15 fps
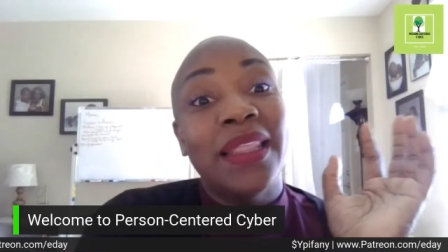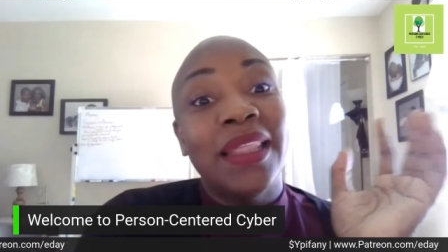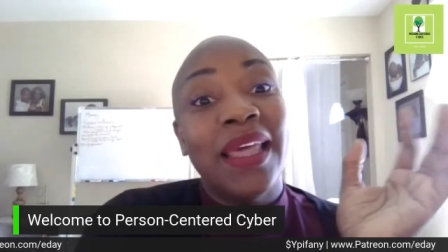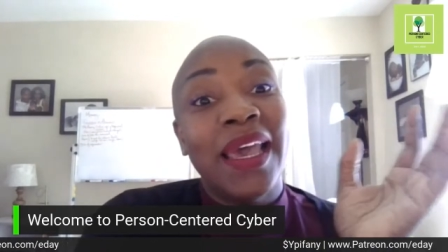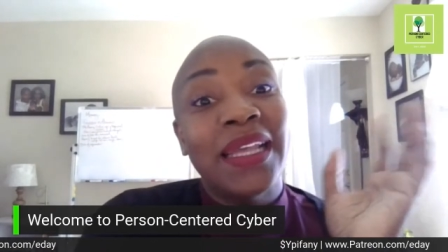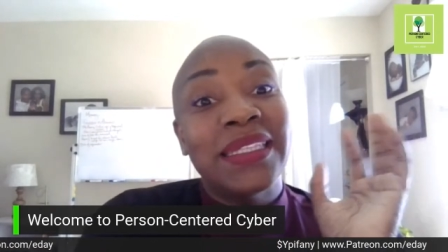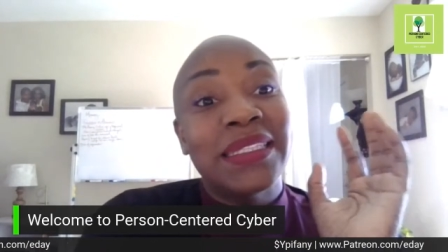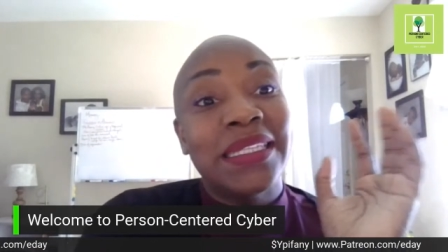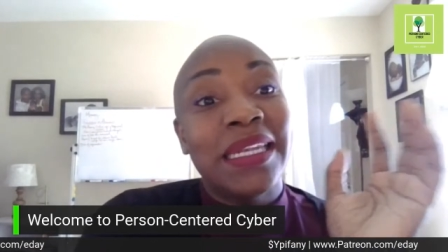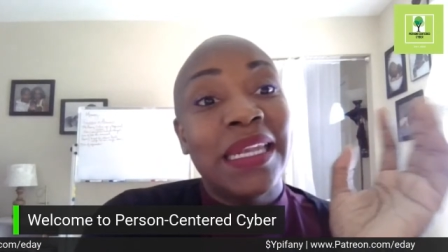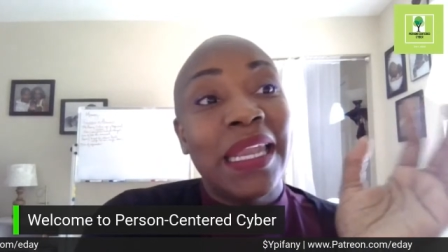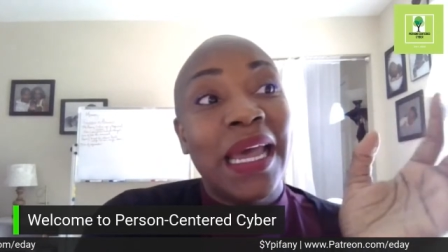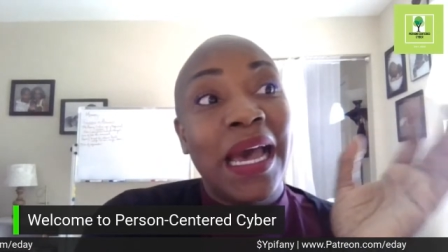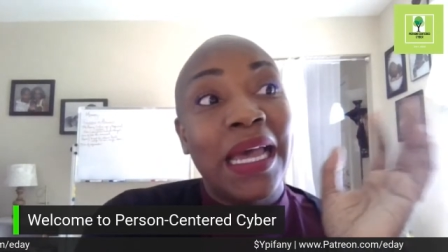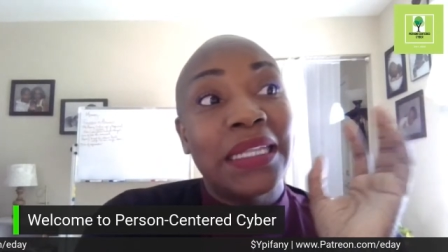that's
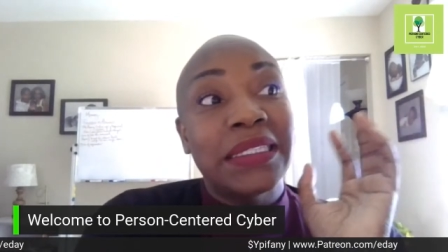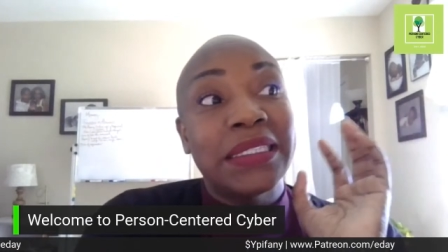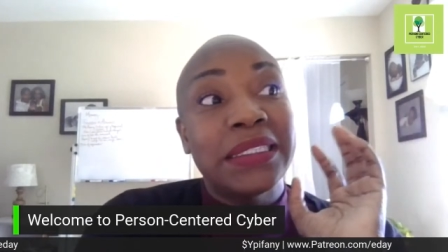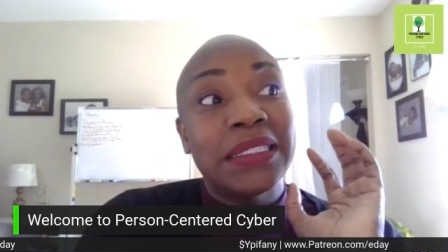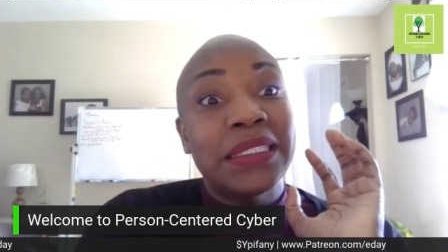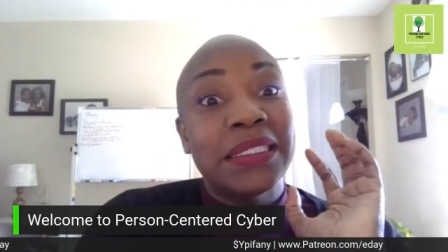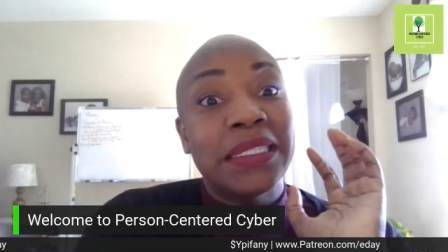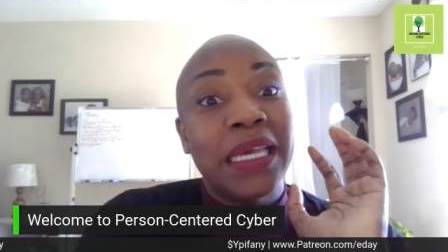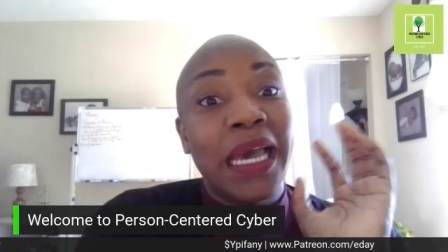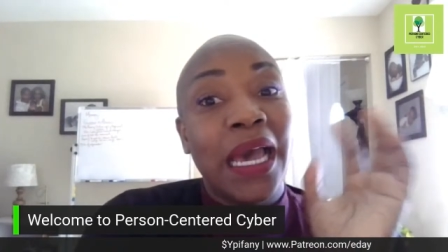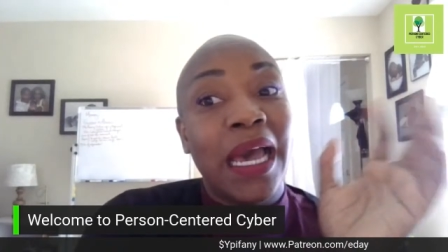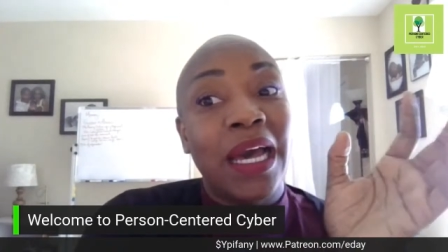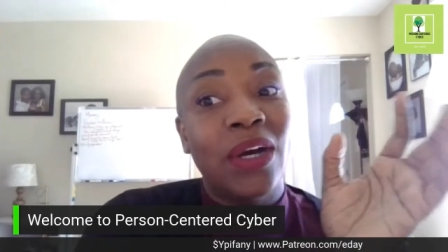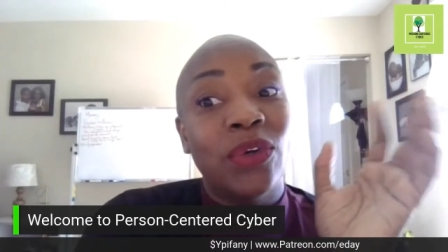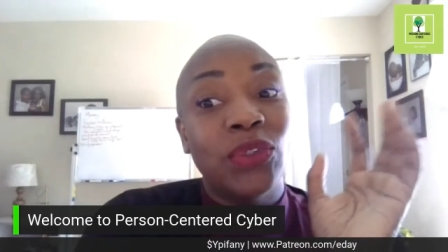not
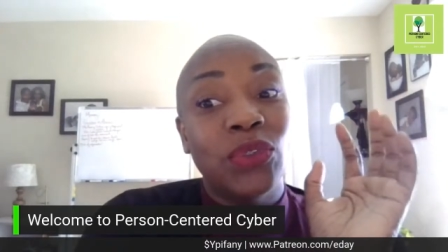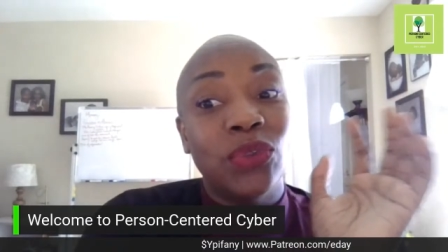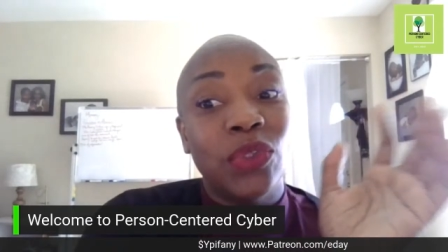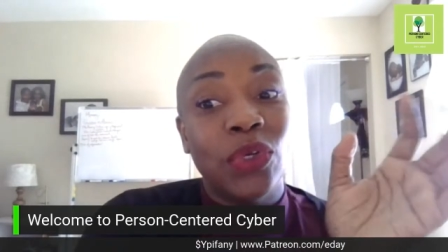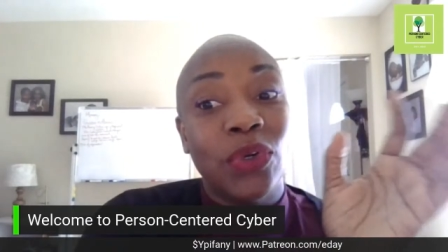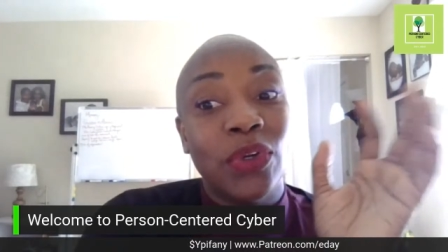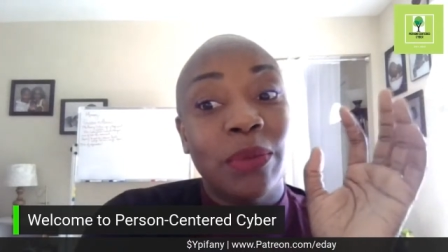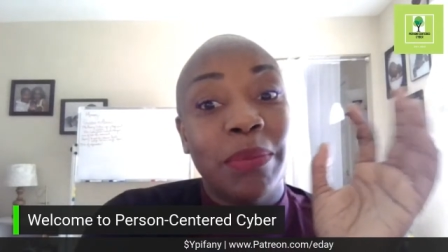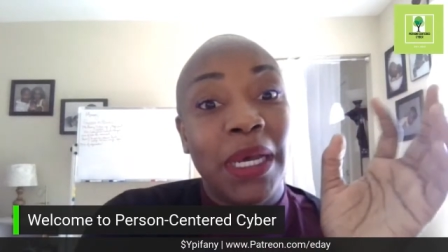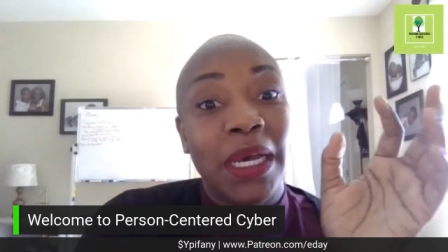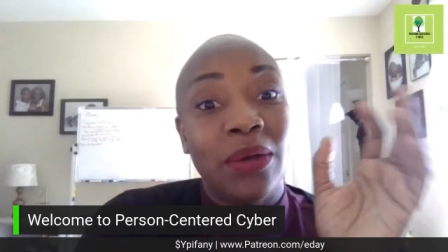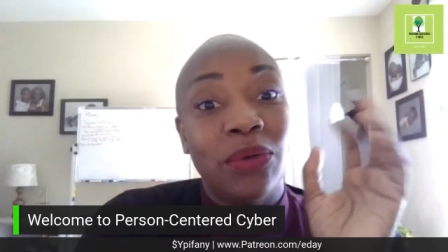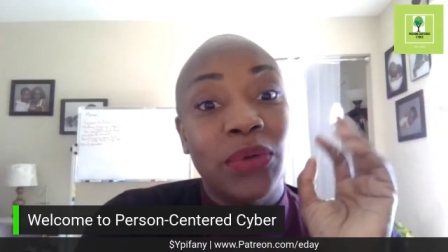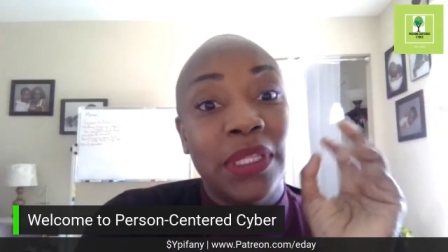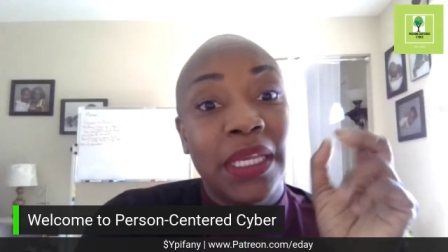how you learn
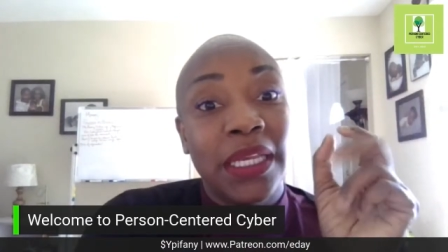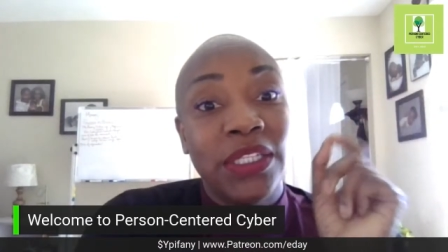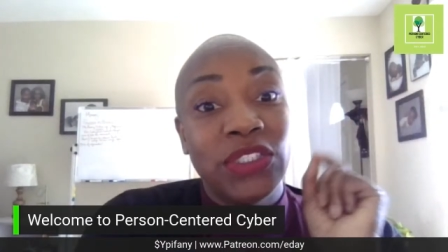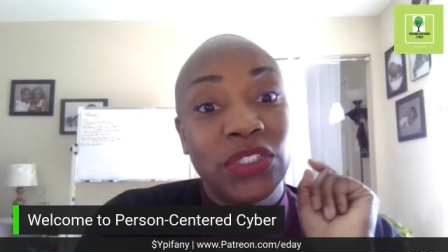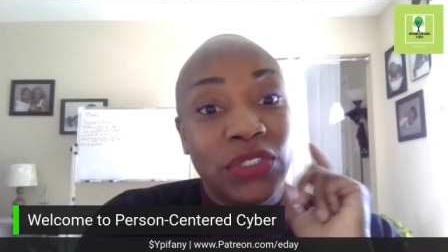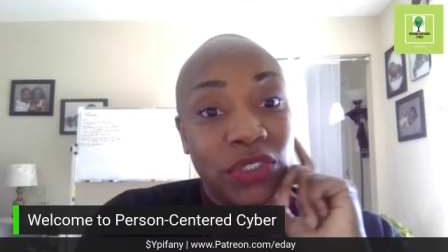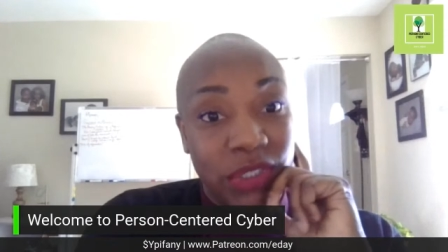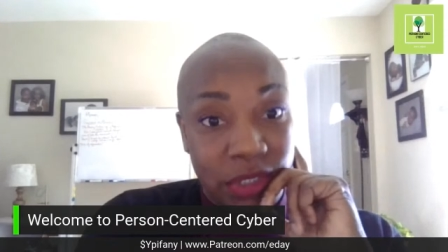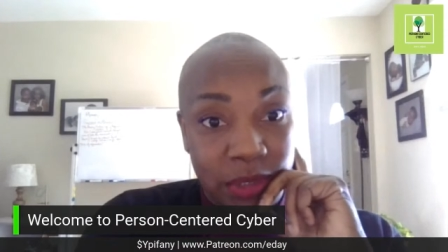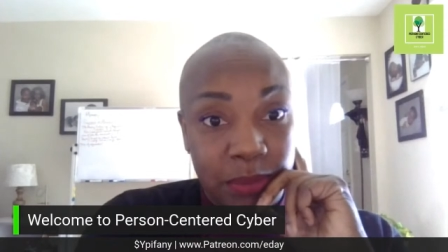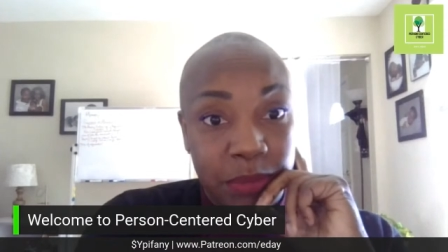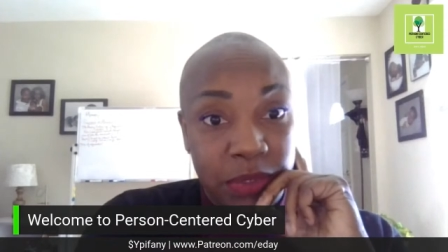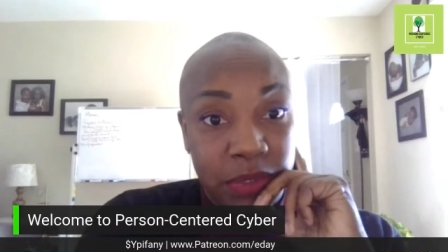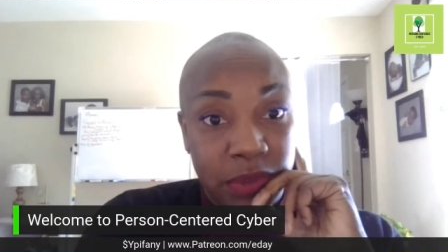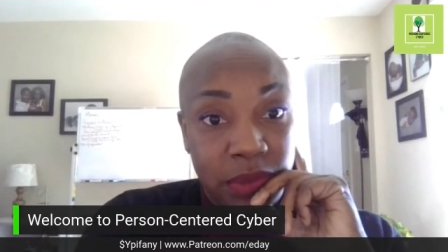about
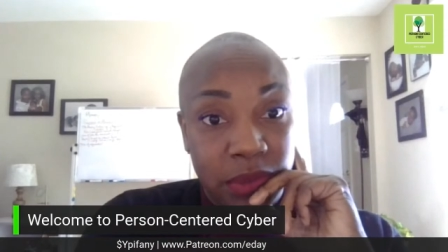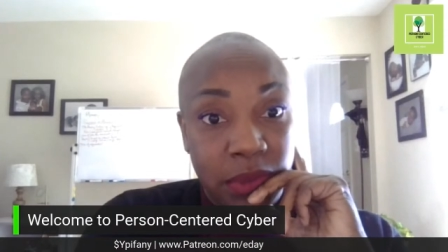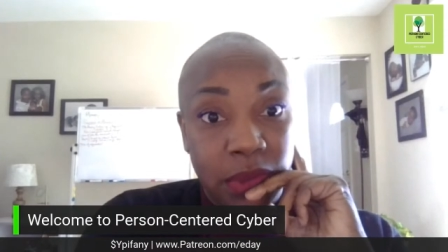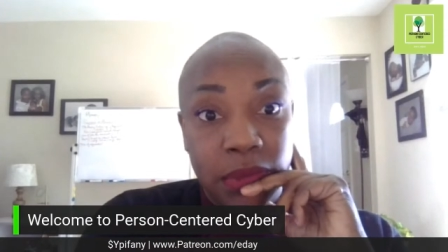relationships.